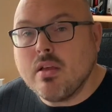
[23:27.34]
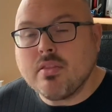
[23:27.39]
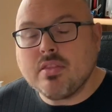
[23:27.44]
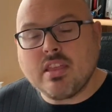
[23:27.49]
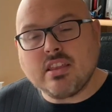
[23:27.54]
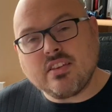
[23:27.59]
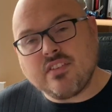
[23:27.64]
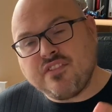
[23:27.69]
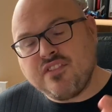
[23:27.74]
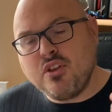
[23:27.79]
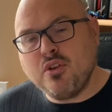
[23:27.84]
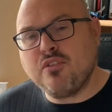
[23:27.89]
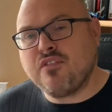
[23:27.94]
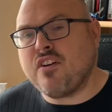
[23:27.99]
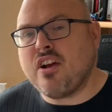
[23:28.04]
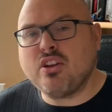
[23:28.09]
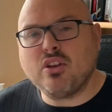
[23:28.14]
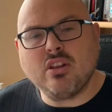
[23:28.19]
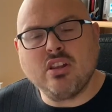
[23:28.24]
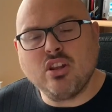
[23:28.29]
There's a few
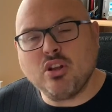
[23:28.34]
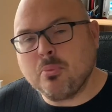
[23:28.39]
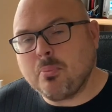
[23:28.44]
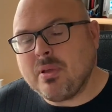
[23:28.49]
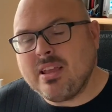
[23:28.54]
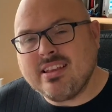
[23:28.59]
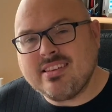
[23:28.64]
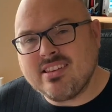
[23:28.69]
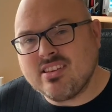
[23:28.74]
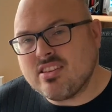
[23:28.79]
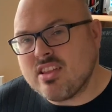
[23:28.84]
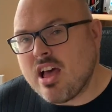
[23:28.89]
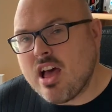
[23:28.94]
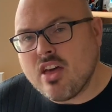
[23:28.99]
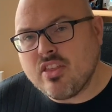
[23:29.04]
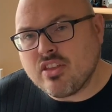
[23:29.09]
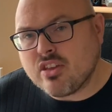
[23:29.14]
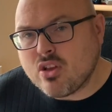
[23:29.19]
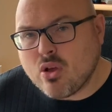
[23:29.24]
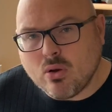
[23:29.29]
final little pieces that
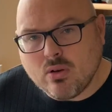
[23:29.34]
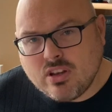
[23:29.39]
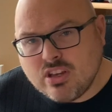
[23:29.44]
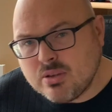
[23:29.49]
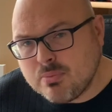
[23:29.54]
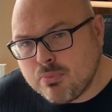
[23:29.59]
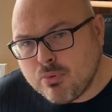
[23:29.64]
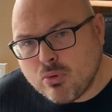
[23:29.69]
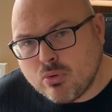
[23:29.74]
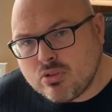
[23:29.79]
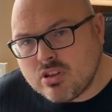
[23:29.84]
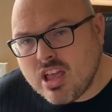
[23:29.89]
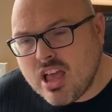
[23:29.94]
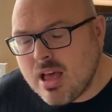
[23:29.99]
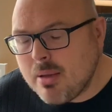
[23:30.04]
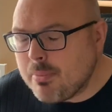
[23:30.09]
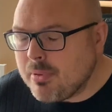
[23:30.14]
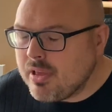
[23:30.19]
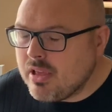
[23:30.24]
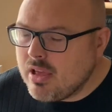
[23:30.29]
other colleagues brought
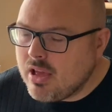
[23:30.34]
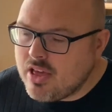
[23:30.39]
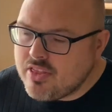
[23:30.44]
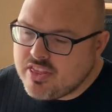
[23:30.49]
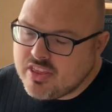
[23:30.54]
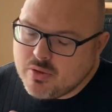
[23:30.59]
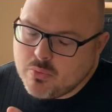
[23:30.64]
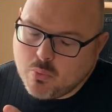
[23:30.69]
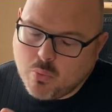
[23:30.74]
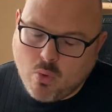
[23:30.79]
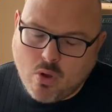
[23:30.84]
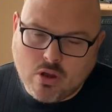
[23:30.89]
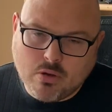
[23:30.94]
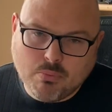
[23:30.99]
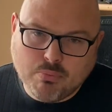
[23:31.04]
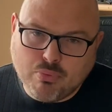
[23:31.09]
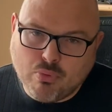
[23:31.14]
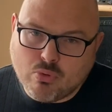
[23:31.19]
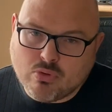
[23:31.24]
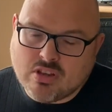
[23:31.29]
up. I think one
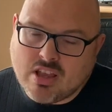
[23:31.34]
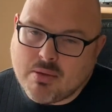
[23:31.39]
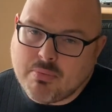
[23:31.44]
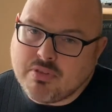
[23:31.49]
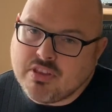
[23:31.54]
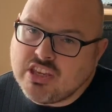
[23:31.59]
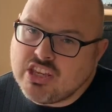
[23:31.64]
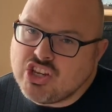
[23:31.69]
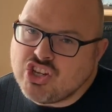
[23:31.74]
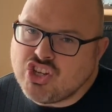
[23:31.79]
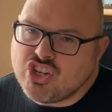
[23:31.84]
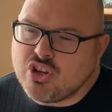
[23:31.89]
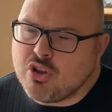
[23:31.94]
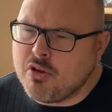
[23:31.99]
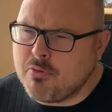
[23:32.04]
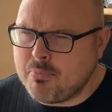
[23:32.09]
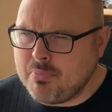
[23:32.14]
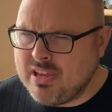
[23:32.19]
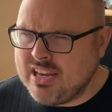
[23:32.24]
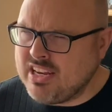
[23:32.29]
brought up the issue
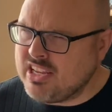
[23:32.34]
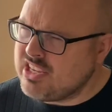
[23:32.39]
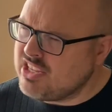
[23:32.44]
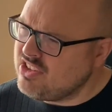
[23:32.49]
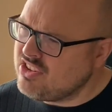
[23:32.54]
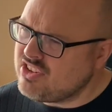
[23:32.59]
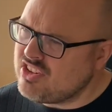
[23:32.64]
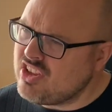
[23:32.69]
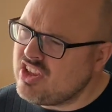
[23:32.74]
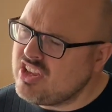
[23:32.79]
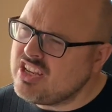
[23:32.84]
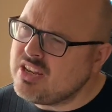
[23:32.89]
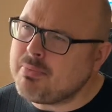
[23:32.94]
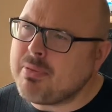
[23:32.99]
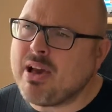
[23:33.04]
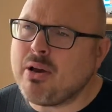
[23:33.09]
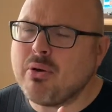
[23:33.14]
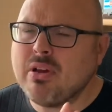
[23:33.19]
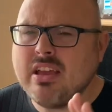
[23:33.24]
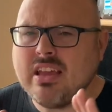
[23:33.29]
of being concerned
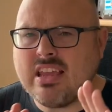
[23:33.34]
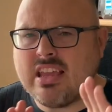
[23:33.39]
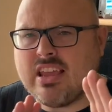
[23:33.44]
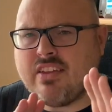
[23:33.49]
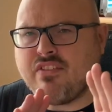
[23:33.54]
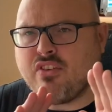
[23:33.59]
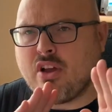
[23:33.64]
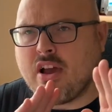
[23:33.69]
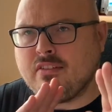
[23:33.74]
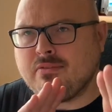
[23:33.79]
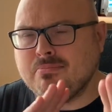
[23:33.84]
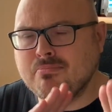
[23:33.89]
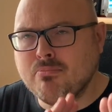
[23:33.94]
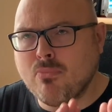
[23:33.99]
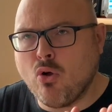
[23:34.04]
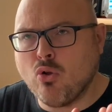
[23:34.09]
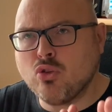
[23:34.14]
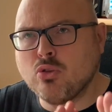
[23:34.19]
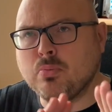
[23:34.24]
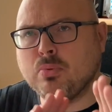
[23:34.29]
about if you have
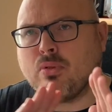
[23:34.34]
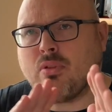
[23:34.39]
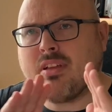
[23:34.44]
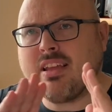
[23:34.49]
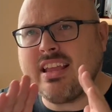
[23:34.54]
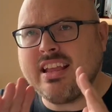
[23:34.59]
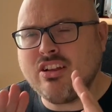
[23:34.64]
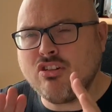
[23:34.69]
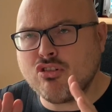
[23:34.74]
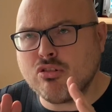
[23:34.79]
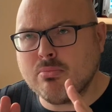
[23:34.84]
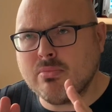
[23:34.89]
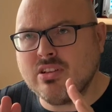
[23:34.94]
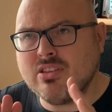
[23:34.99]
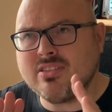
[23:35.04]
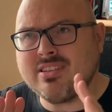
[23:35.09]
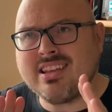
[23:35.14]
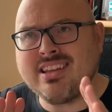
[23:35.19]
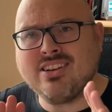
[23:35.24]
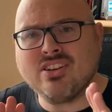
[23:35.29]
multiple
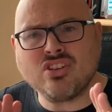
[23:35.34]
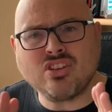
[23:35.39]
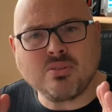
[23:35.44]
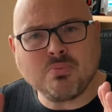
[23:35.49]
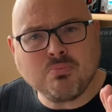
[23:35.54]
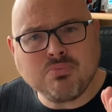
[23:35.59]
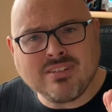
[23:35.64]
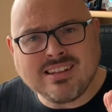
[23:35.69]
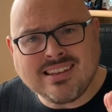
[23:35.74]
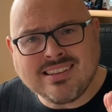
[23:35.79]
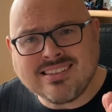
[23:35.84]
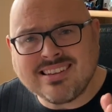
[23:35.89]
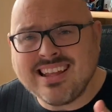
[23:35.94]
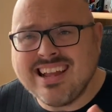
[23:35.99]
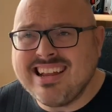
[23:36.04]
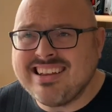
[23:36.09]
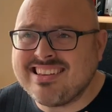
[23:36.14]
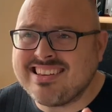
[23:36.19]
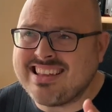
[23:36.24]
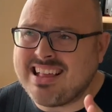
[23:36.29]
increments in a sprint,
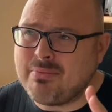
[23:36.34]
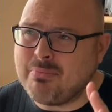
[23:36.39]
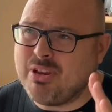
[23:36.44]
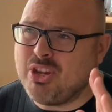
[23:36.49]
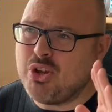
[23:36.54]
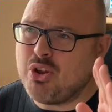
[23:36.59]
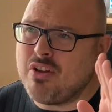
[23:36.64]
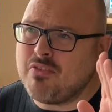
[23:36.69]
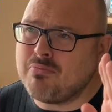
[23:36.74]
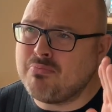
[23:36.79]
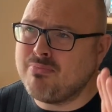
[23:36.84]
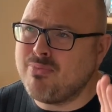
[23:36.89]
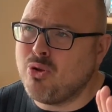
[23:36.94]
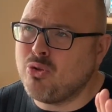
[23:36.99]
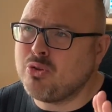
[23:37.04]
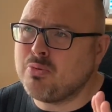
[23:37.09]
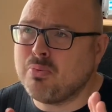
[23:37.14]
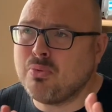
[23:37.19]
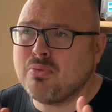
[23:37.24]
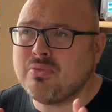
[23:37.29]
does that mean you have
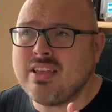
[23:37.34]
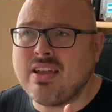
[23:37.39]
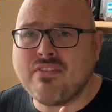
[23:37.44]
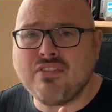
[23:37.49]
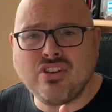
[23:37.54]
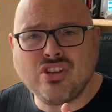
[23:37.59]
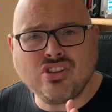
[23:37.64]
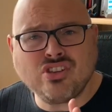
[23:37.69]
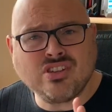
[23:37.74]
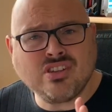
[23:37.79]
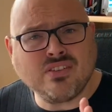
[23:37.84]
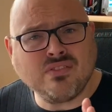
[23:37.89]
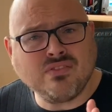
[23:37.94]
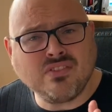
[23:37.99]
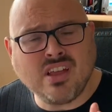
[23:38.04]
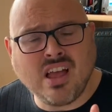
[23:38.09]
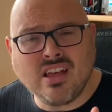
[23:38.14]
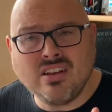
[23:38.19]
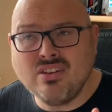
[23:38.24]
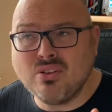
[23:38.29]
multiple definitions of
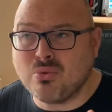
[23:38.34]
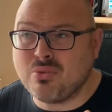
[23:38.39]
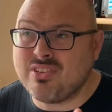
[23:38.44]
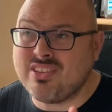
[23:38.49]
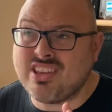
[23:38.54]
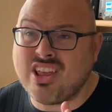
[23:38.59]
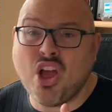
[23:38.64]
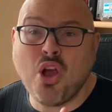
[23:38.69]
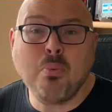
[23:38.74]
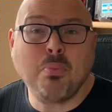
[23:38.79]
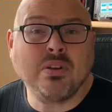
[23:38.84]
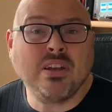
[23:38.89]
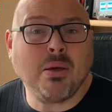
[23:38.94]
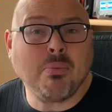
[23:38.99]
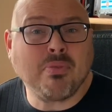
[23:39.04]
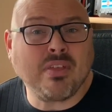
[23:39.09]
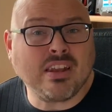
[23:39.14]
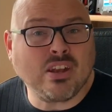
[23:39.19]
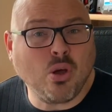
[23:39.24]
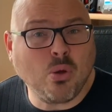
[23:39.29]
done, or does it open
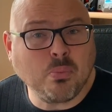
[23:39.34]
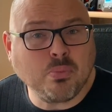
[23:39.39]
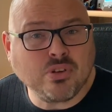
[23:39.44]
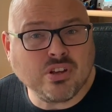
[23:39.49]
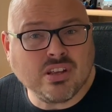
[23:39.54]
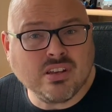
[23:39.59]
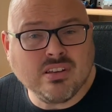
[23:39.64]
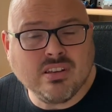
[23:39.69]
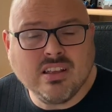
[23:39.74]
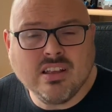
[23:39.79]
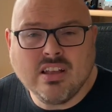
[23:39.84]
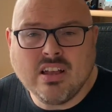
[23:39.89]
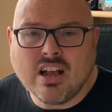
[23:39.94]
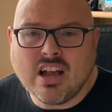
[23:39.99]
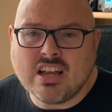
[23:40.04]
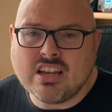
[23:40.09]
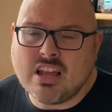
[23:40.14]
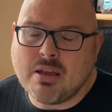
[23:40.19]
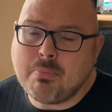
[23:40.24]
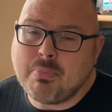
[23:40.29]
up that option?
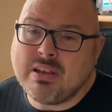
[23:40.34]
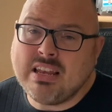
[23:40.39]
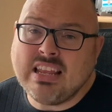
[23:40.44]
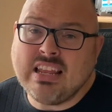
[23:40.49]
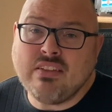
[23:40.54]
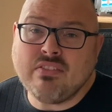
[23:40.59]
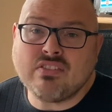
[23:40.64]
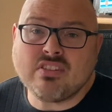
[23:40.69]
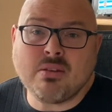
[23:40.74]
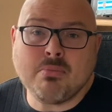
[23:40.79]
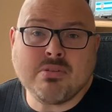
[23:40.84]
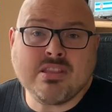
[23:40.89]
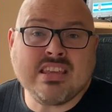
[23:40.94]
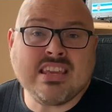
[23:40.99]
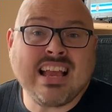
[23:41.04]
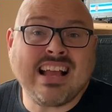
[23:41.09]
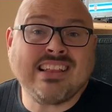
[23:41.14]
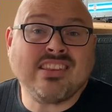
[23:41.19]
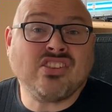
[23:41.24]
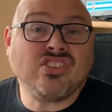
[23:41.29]
And I believe some of the
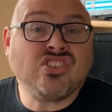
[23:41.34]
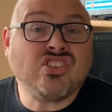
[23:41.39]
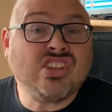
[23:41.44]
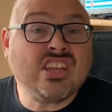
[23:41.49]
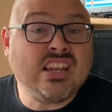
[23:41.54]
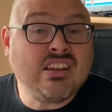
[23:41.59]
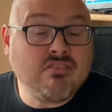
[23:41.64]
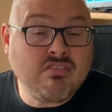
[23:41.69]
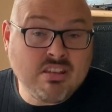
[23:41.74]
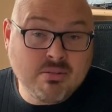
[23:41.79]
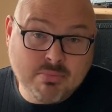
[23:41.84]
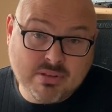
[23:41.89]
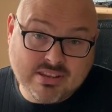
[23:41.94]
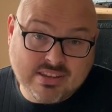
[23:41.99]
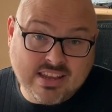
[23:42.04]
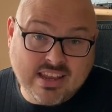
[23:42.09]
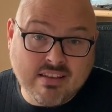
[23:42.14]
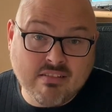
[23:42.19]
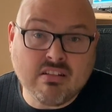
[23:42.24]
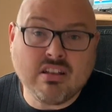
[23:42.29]
ancillary
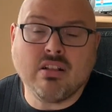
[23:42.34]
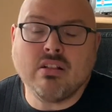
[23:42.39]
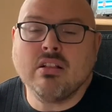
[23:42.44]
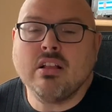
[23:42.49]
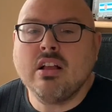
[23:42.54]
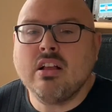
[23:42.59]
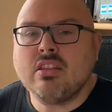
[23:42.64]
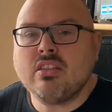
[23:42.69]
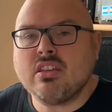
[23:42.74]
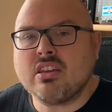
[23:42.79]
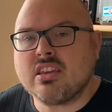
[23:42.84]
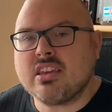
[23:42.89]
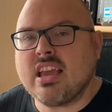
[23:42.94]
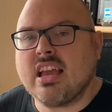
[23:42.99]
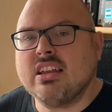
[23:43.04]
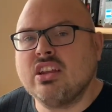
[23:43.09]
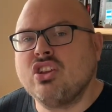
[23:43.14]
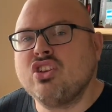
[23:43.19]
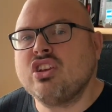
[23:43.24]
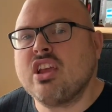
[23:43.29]
material that
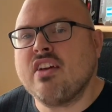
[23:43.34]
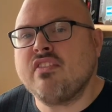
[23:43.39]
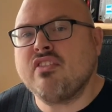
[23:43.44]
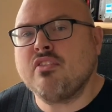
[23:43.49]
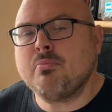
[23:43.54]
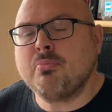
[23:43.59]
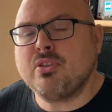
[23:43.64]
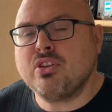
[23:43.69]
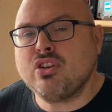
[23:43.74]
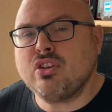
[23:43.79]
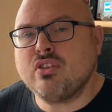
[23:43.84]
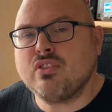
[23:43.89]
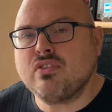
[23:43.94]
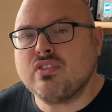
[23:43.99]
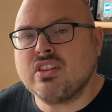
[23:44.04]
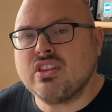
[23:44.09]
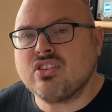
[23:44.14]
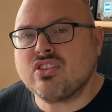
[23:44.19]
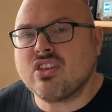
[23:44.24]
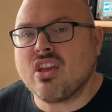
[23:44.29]
Ken and Jeff have produced
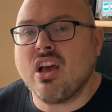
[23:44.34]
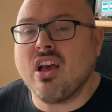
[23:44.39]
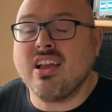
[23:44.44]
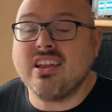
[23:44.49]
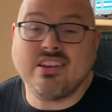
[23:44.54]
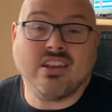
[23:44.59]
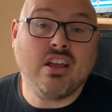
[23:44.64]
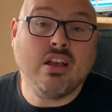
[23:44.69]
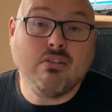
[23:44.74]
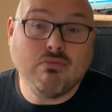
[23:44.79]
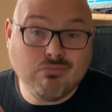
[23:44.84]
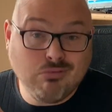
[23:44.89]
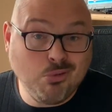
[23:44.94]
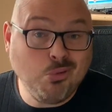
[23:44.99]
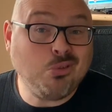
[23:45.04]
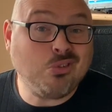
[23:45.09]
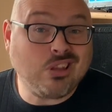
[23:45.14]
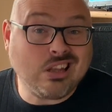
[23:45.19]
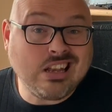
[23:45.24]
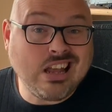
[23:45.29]
for this guide
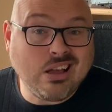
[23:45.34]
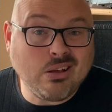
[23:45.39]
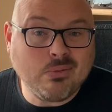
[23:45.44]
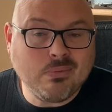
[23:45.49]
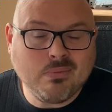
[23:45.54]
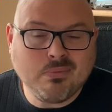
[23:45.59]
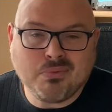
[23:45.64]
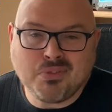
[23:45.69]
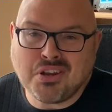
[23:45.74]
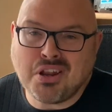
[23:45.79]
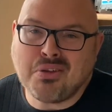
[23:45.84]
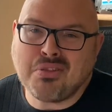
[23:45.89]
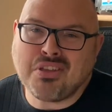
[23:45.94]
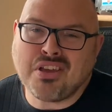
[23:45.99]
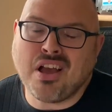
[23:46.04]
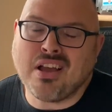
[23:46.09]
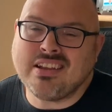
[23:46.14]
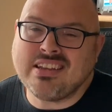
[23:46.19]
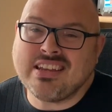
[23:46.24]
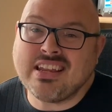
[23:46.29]
rules that out. The
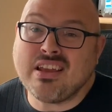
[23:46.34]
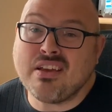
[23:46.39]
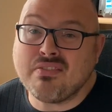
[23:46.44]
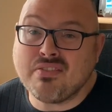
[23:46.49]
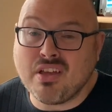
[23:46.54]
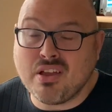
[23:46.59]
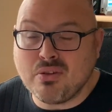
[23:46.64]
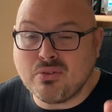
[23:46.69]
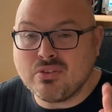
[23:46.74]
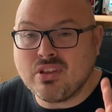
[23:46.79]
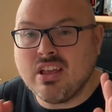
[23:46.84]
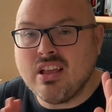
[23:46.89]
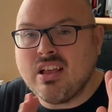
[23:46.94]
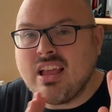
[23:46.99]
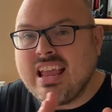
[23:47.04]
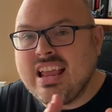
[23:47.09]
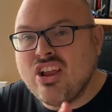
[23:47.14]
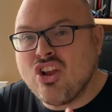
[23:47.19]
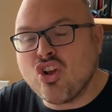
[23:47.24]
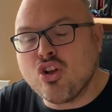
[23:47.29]
idea of those
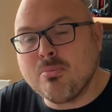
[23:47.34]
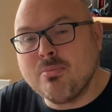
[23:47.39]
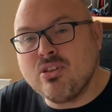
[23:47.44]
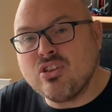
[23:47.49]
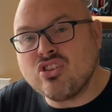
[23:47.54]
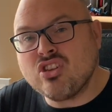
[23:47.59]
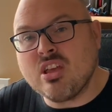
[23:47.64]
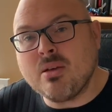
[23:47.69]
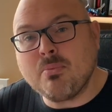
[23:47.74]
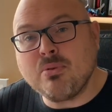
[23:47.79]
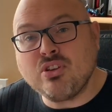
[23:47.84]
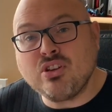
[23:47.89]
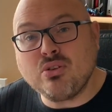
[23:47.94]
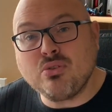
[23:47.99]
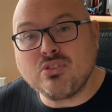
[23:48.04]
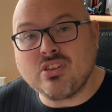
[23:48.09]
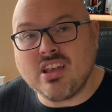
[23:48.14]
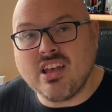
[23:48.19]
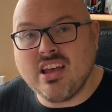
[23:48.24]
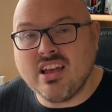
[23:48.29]
increments that are
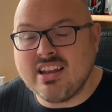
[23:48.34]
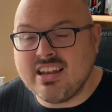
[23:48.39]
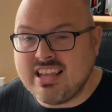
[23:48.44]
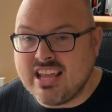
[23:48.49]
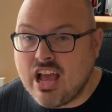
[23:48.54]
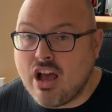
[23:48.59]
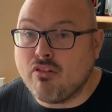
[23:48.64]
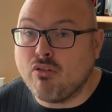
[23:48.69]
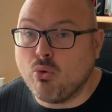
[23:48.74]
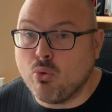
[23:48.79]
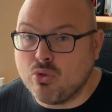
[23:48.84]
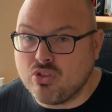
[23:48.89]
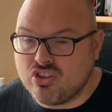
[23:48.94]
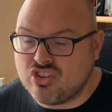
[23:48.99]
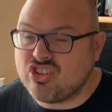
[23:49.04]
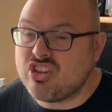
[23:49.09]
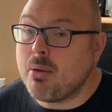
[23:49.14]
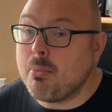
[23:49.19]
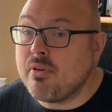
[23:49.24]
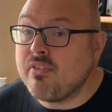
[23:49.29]
produced early are all the
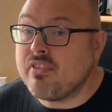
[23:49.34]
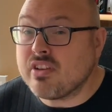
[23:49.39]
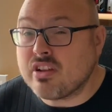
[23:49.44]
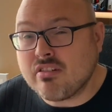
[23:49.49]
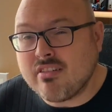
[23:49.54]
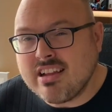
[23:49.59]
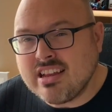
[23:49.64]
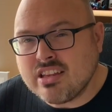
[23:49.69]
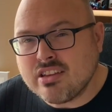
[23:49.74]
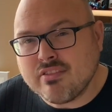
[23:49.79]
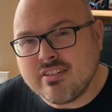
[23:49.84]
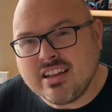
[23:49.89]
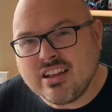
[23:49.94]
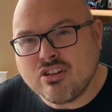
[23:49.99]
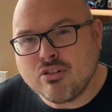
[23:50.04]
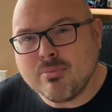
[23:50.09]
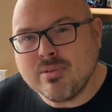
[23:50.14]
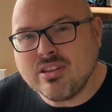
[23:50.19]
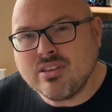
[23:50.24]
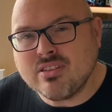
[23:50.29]
sum of a greater
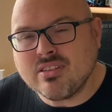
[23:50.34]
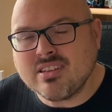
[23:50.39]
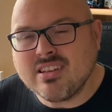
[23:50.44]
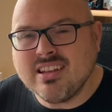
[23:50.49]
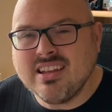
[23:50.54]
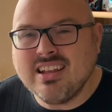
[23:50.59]
increment.